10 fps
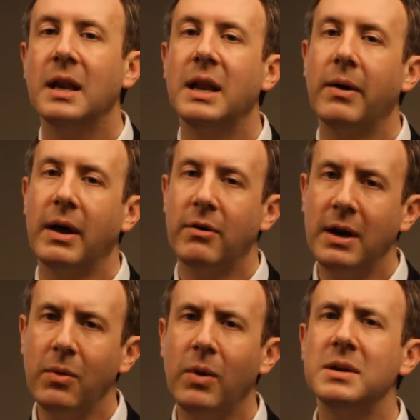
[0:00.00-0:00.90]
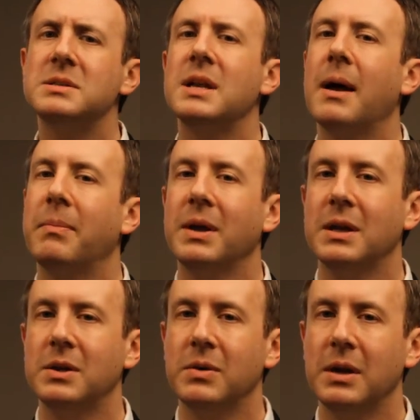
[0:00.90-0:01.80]
Now, I already was tapping
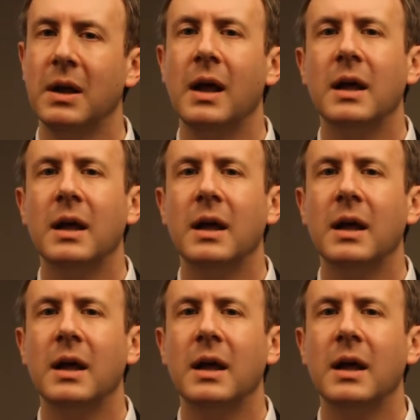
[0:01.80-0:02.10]
into it,